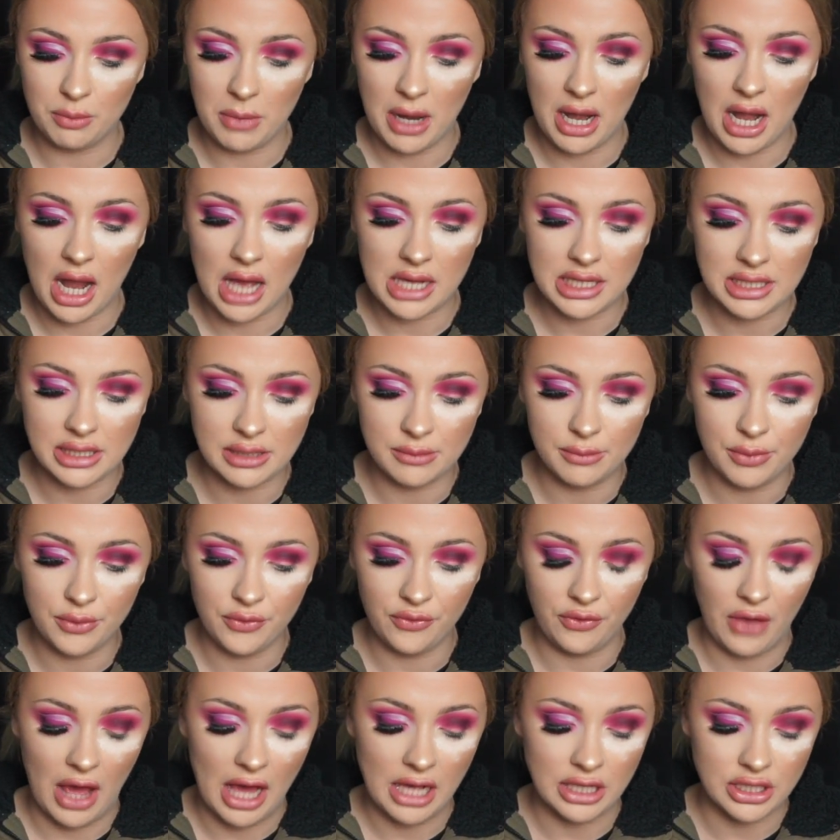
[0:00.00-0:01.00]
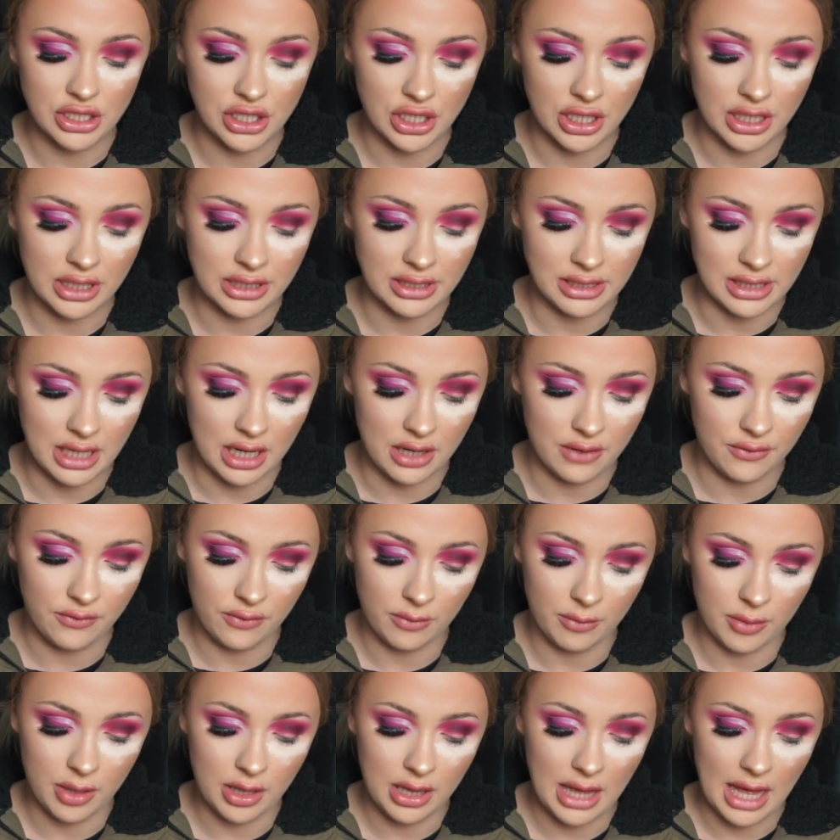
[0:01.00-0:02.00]
my Lasting Perfection concealer
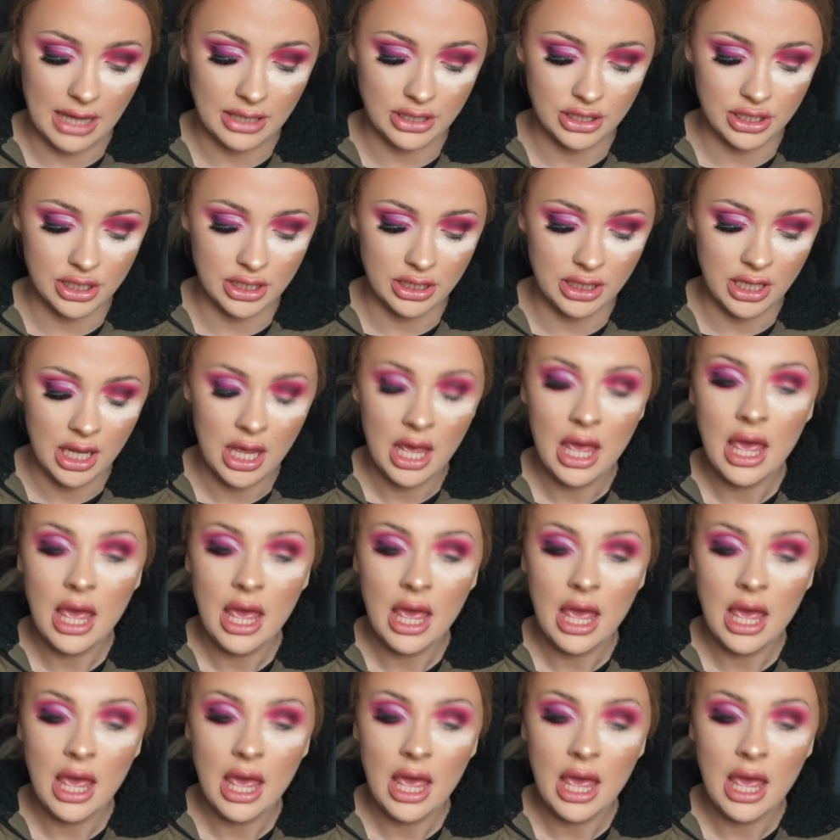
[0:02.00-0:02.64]
from Collection,